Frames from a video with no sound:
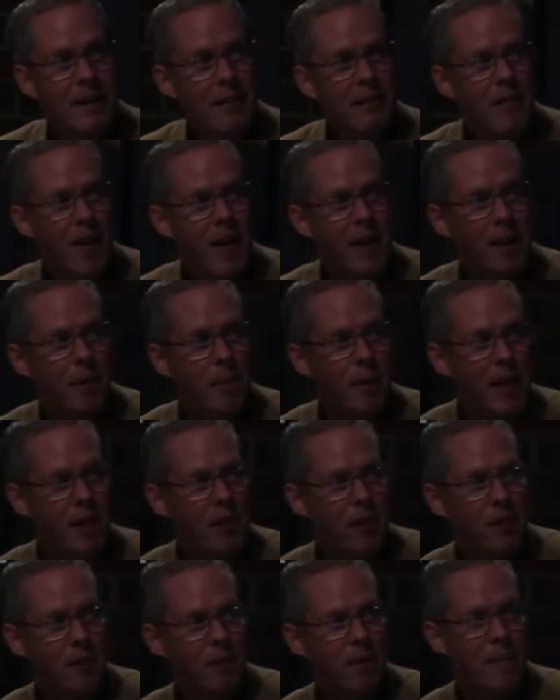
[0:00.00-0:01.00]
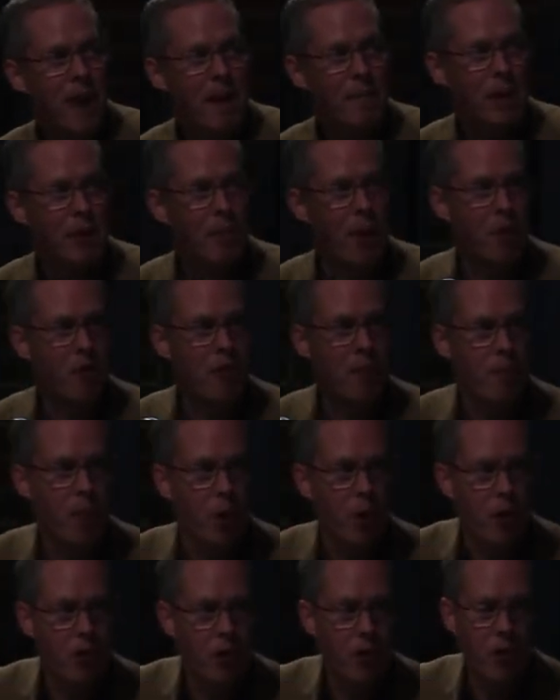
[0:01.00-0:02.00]
Final myth, maybe the most
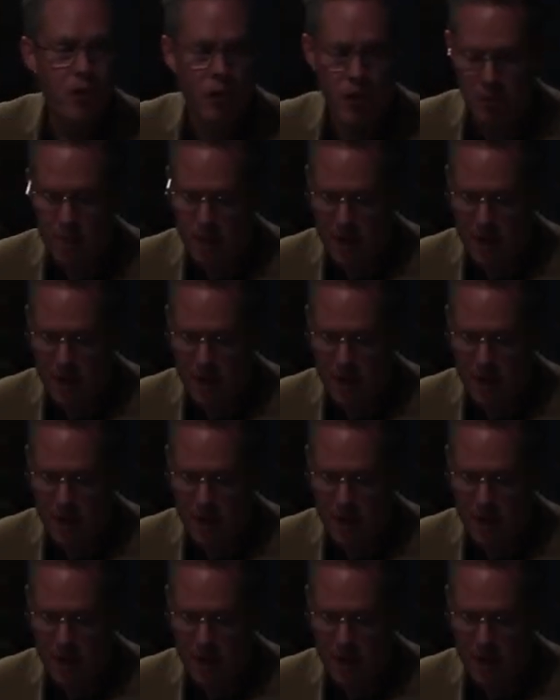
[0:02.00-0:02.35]
important, the